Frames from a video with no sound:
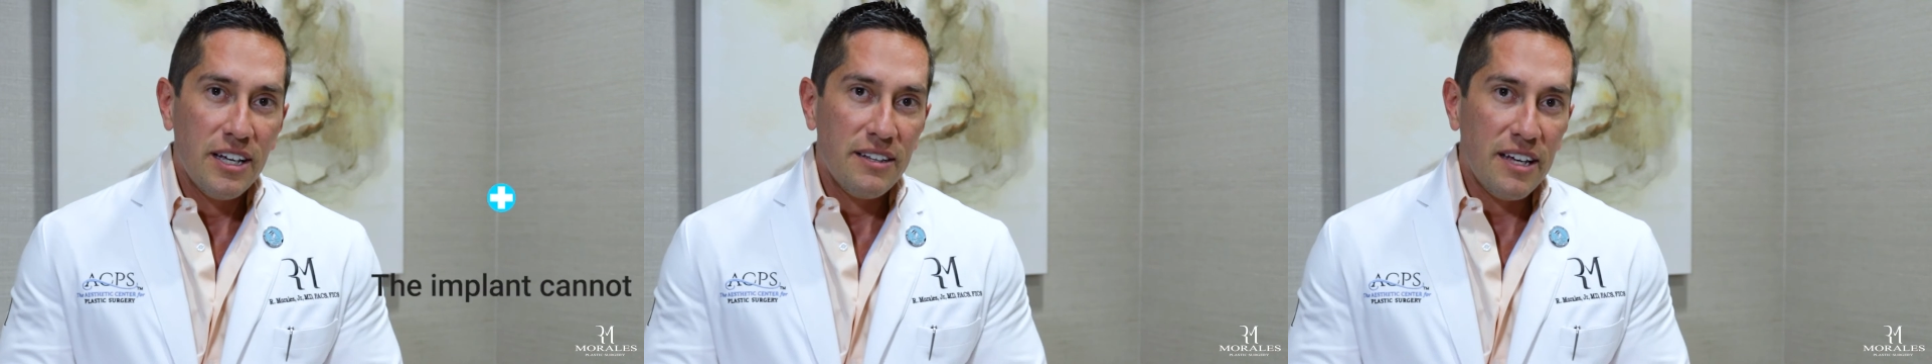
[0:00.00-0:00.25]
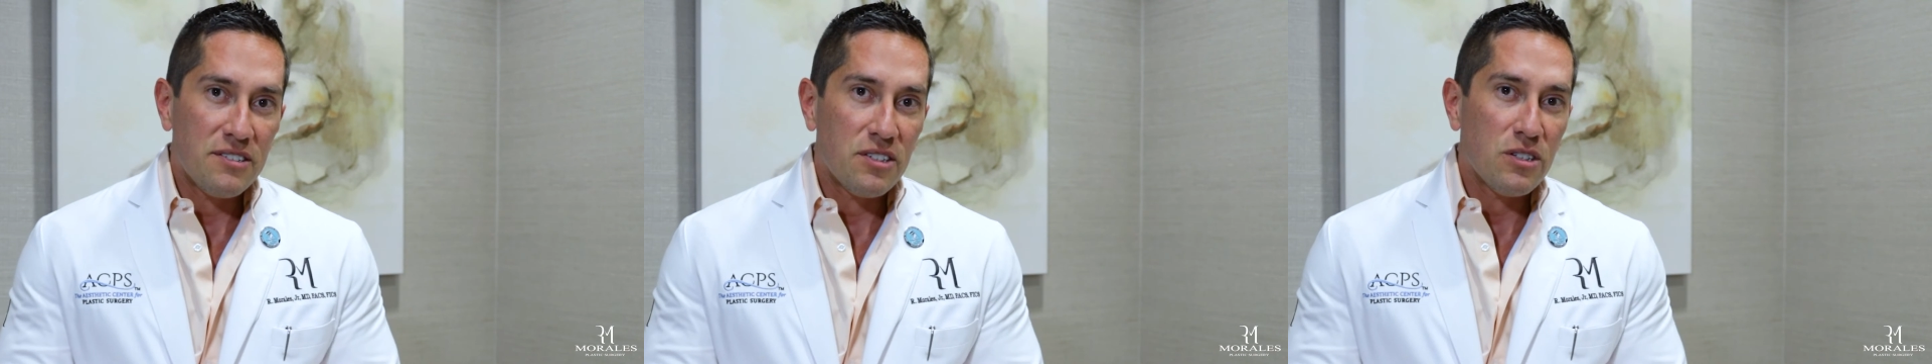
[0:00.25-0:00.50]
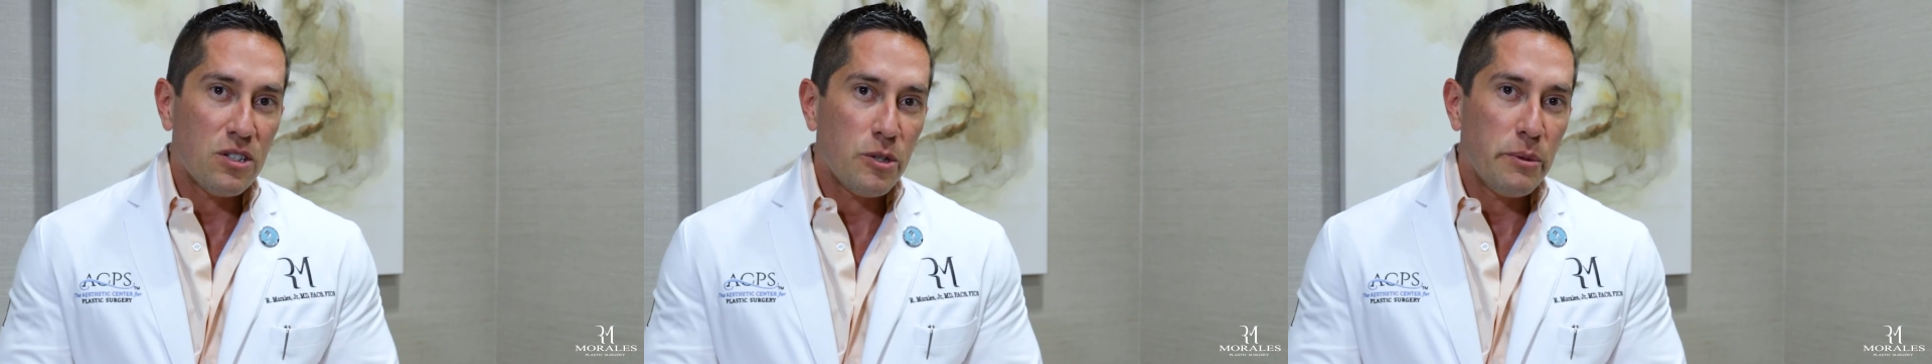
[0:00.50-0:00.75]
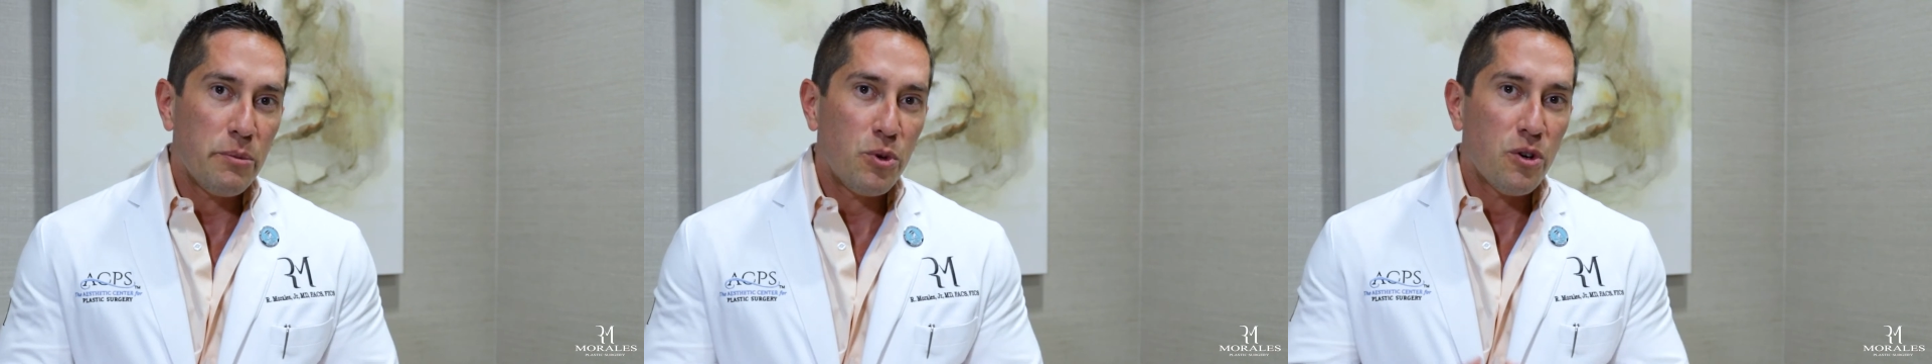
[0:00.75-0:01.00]
that's a
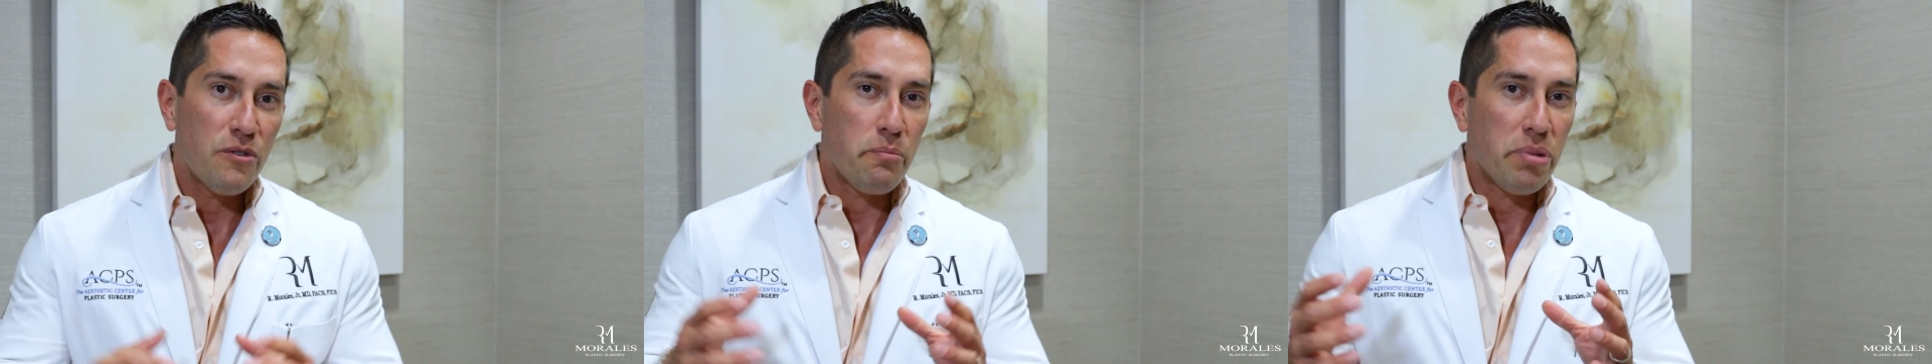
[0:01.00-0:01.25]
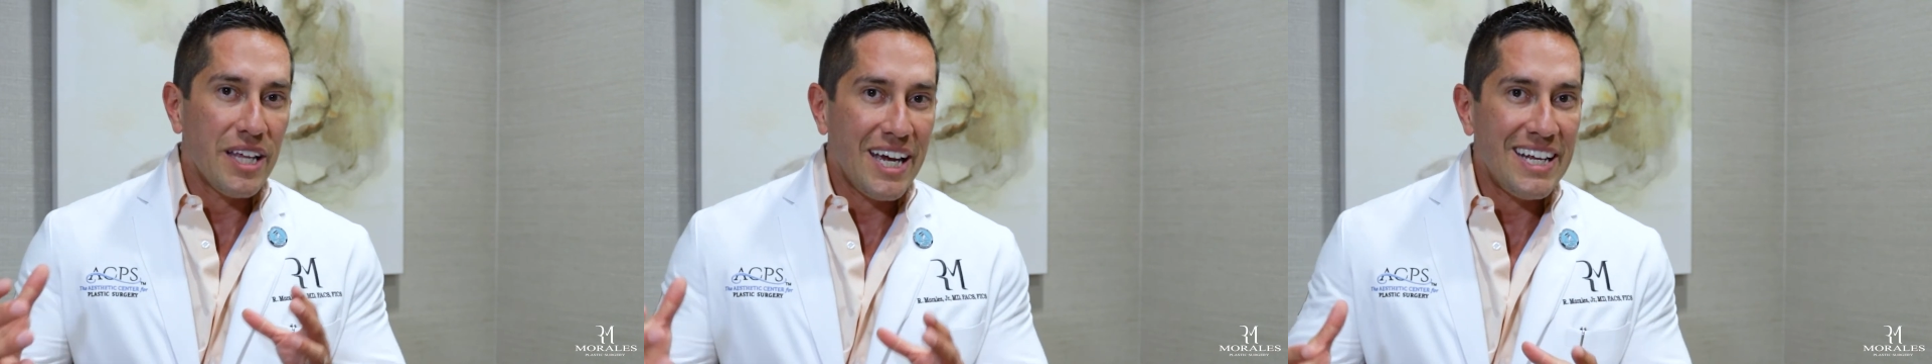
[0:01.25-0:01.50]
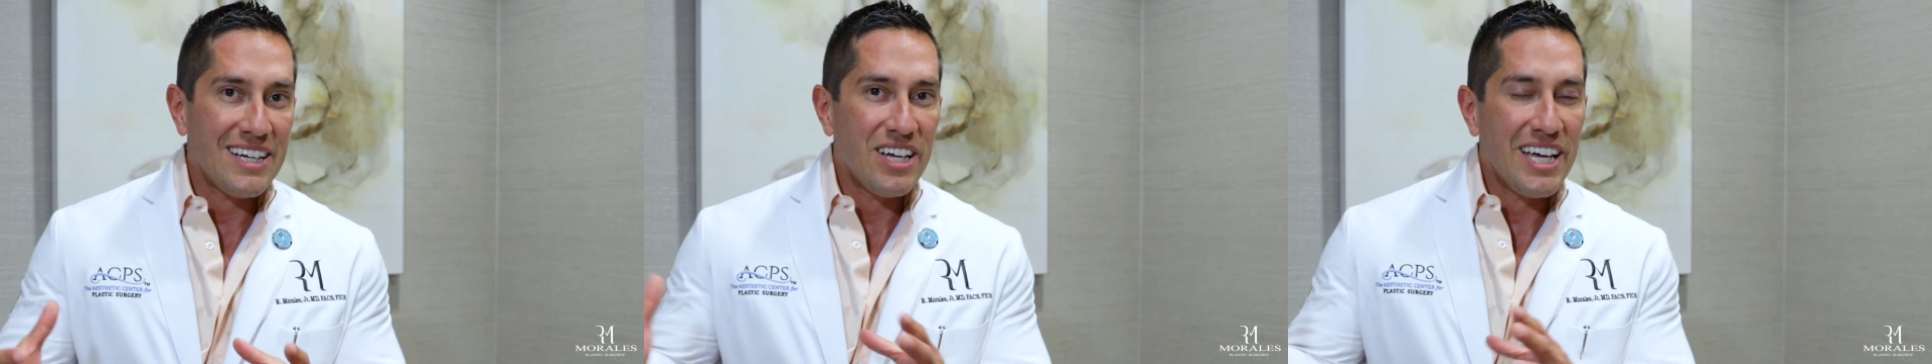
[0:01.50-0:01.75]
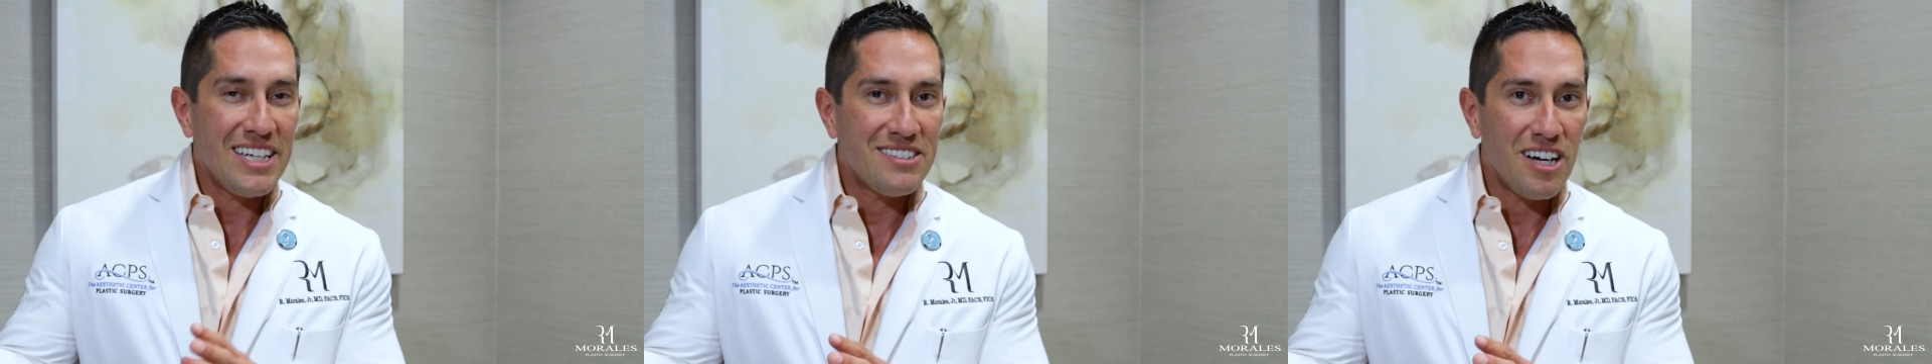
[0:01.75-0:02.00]
little bit more of planning ahead of